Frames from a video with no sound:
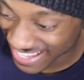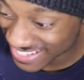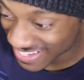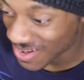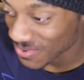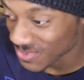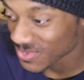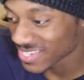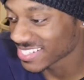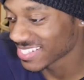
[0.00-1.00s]
they sound
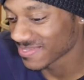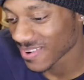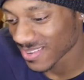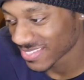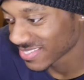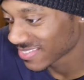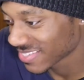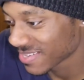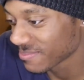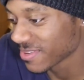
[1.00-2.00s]
real good, bro. You know what I'm
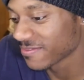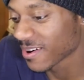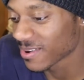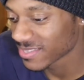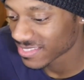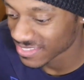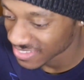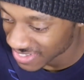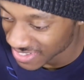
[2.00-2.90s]
saying? BE:FIRST.